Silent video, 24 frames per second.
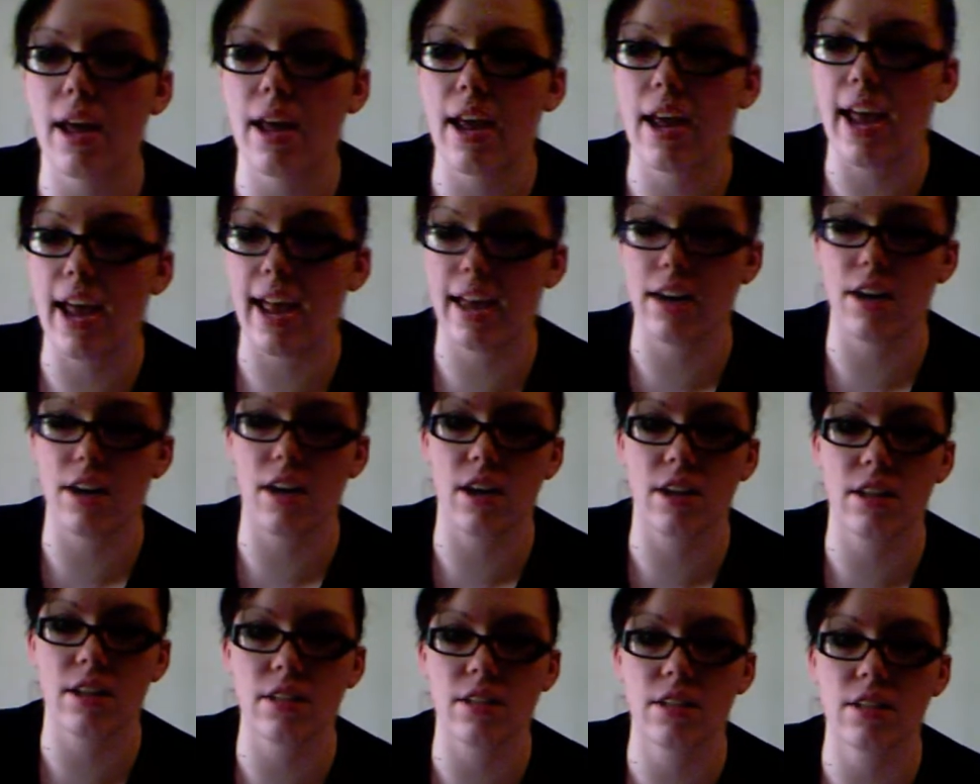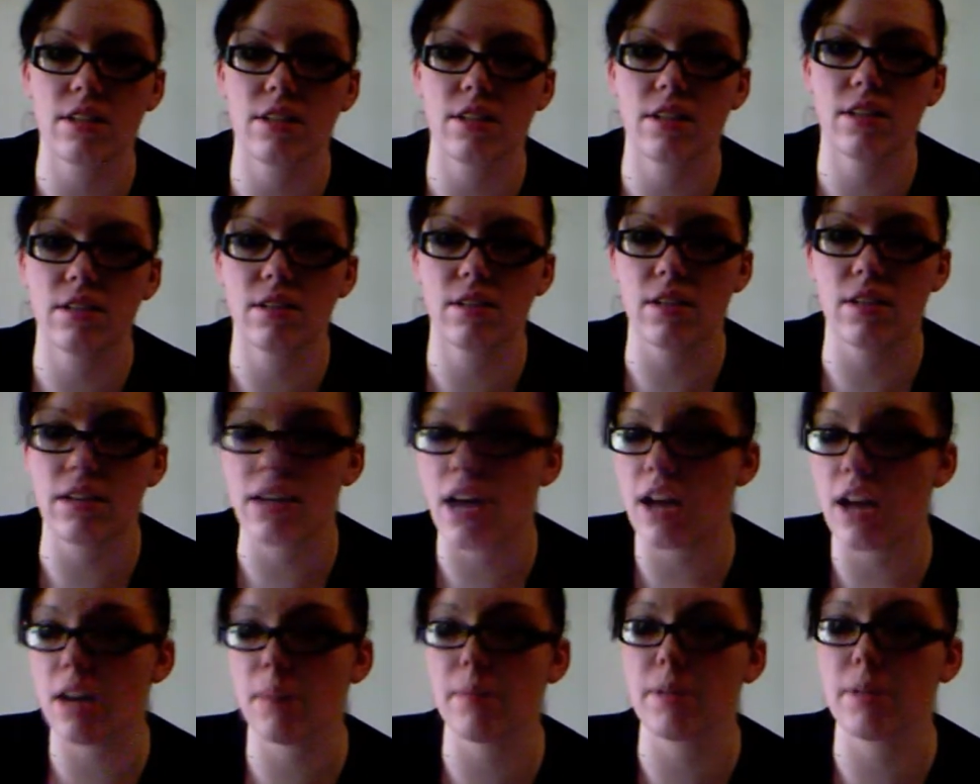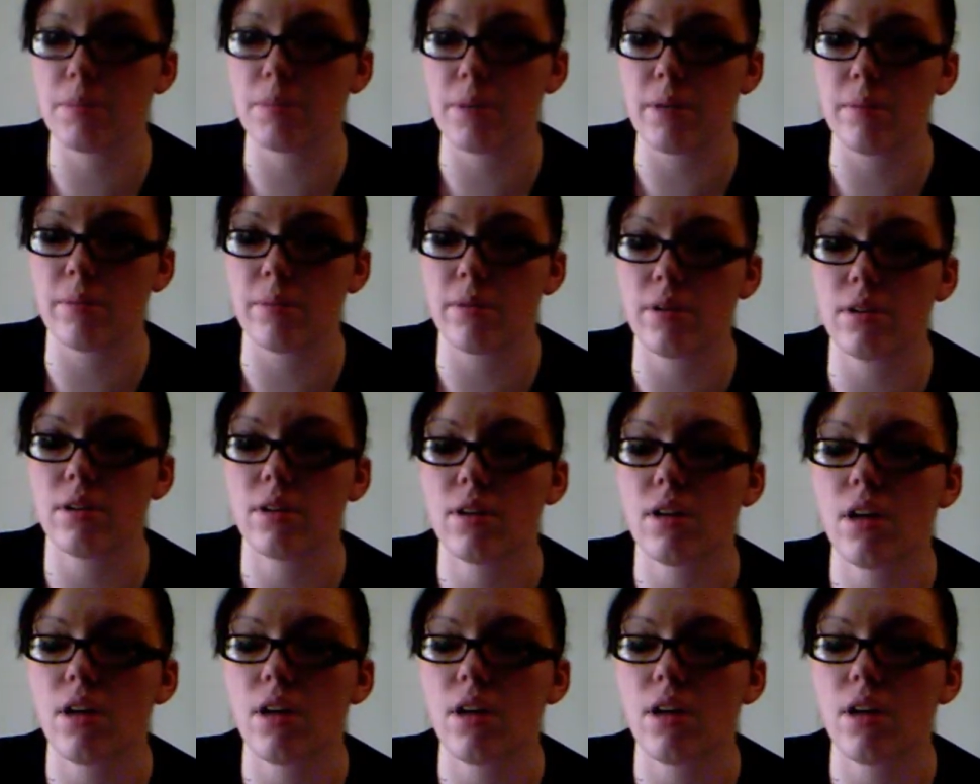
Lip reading: anonymous people,